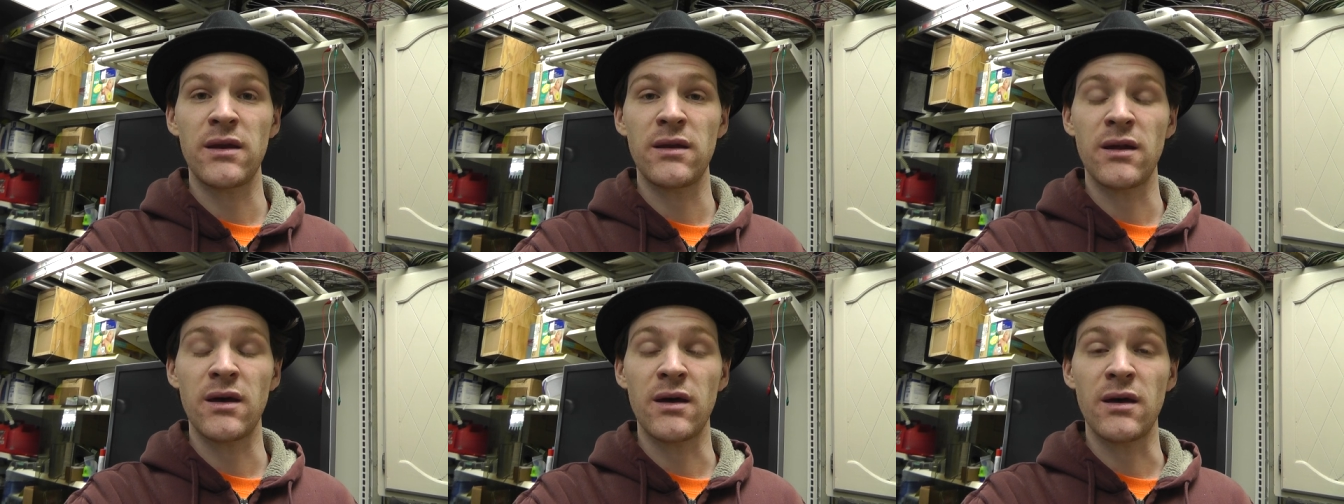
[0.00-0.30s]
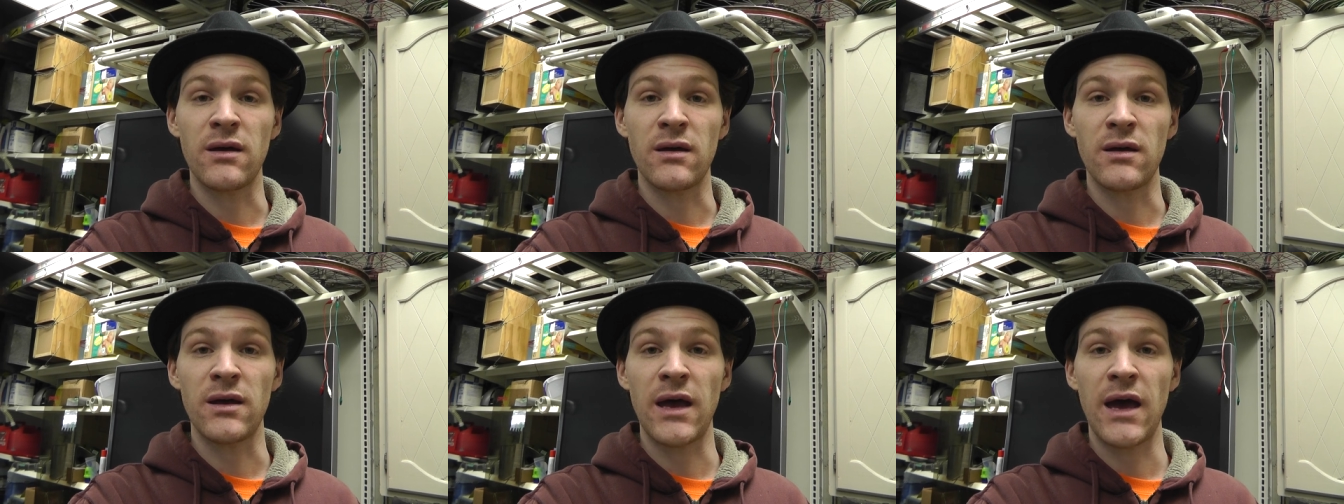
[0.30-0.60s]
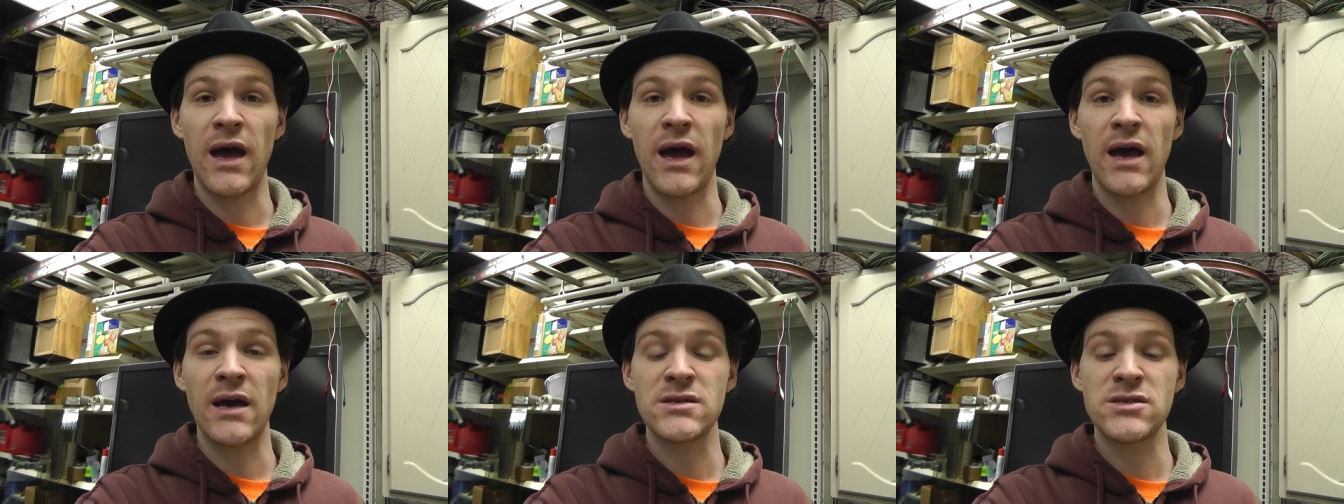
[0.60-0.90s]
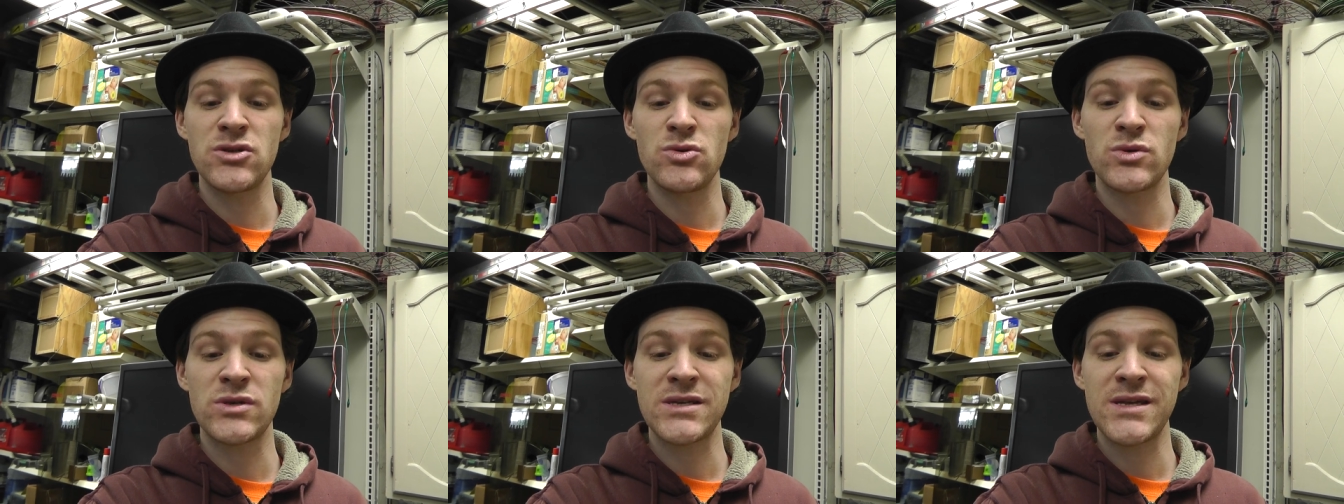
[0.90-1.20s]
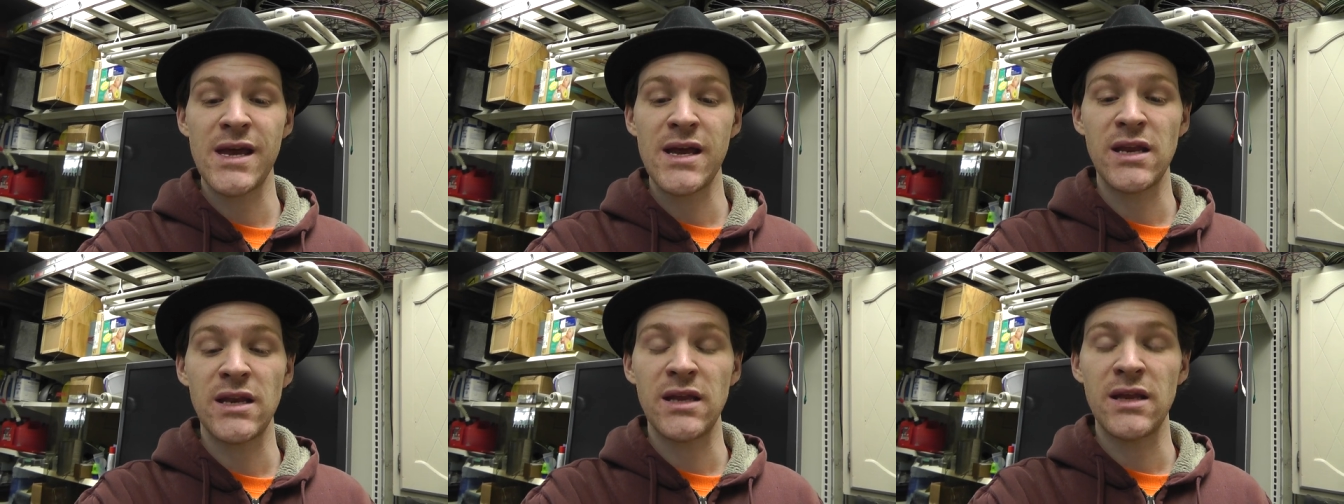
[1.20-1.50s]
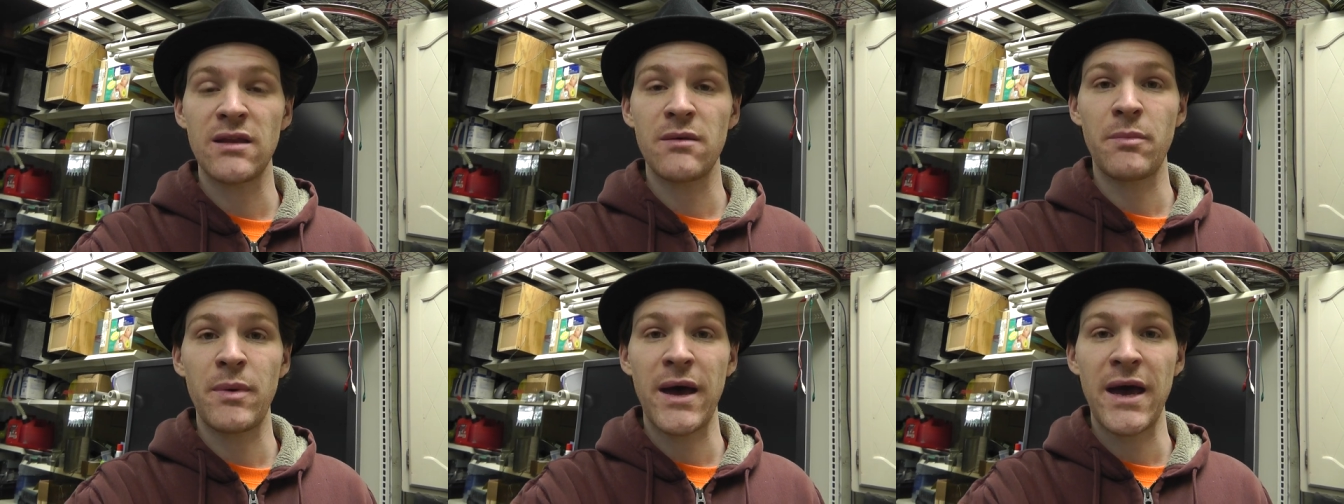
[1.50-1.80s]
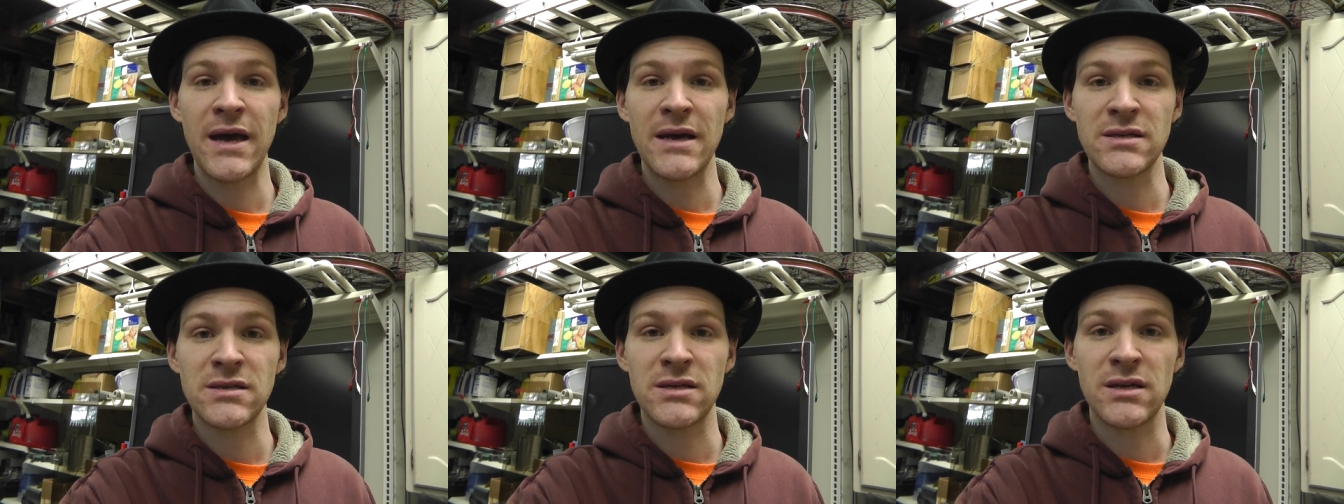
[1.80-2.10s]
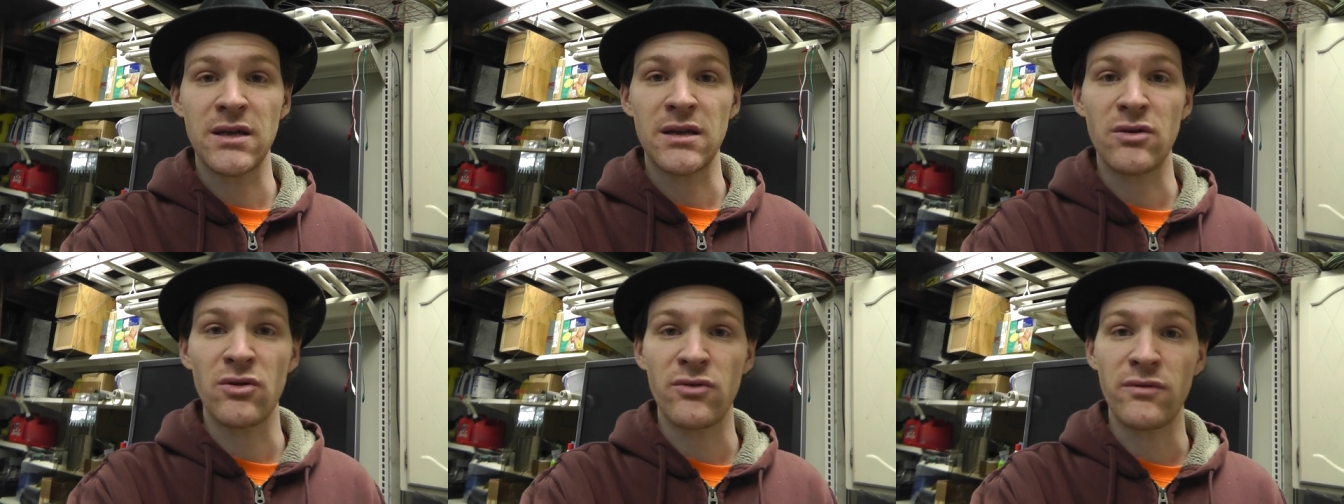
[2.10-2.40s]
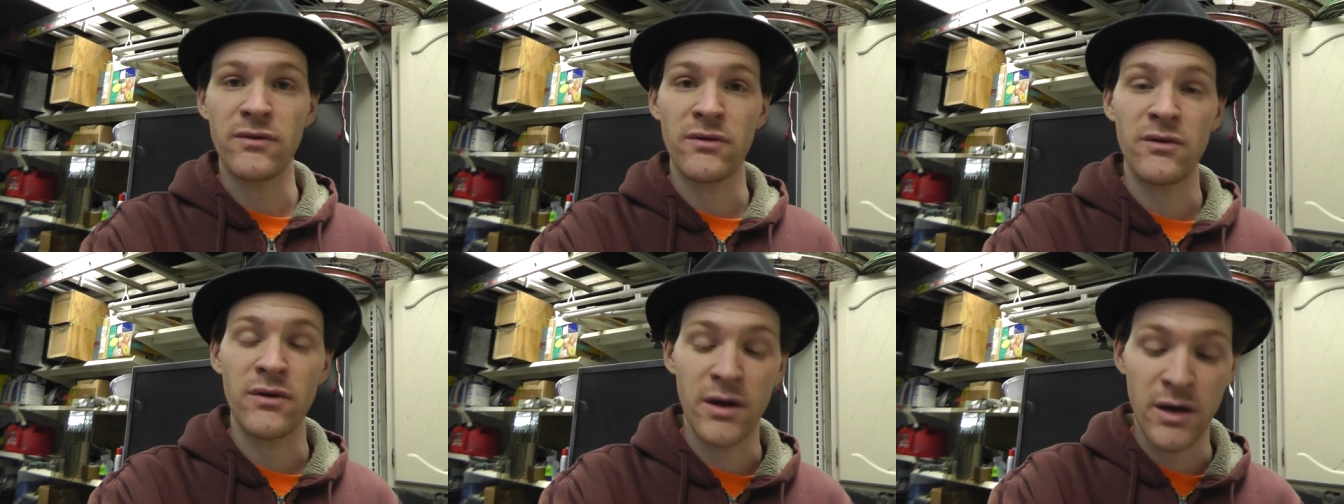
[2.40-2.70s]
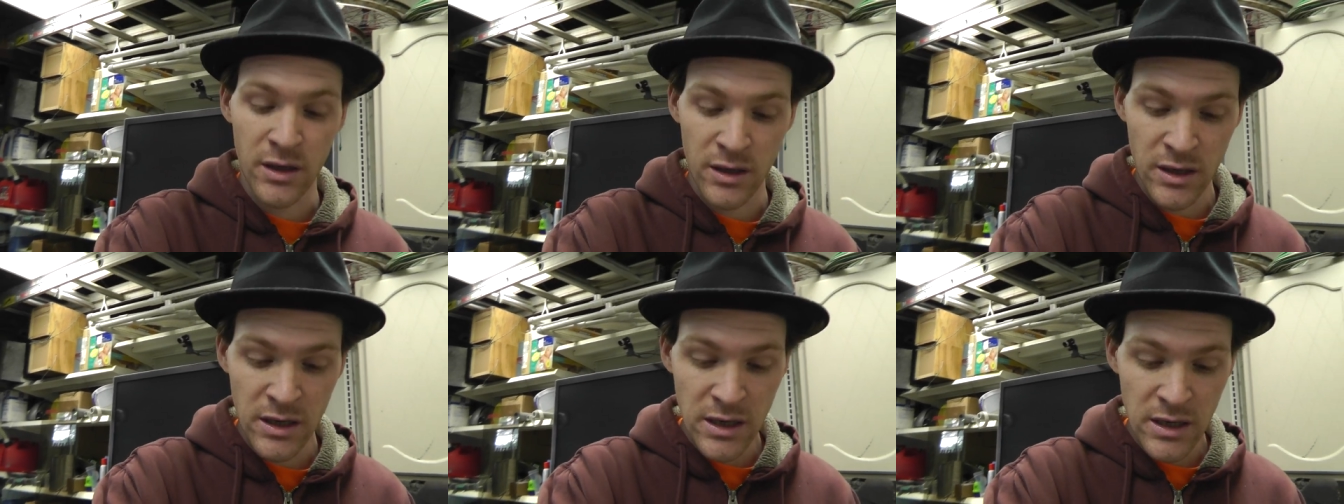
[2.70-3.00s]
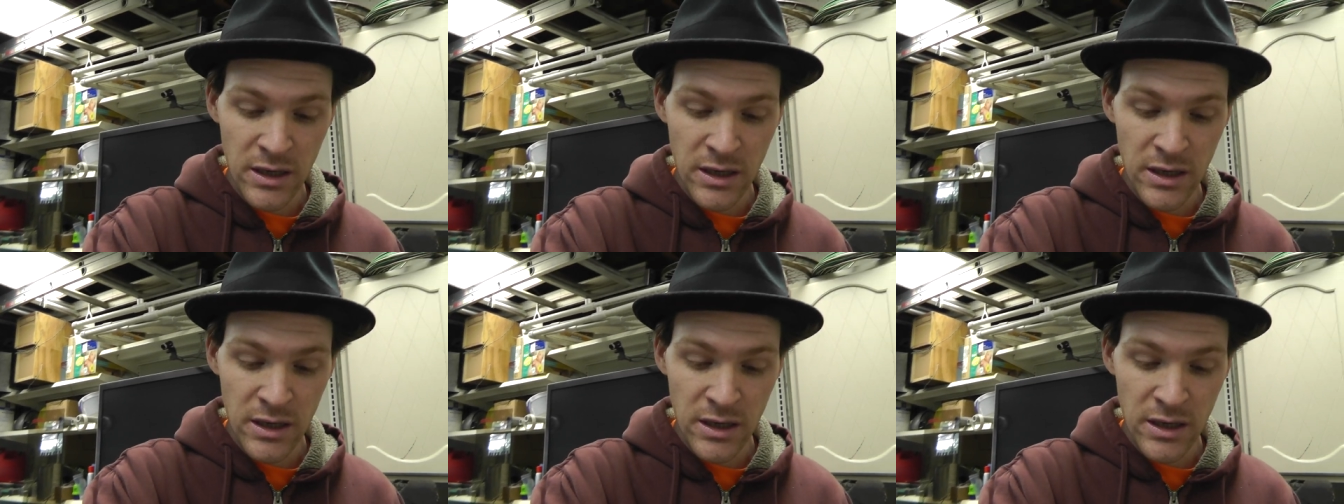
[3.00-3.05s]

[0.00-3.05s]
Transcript: And uh, as you stated in the past and over uh,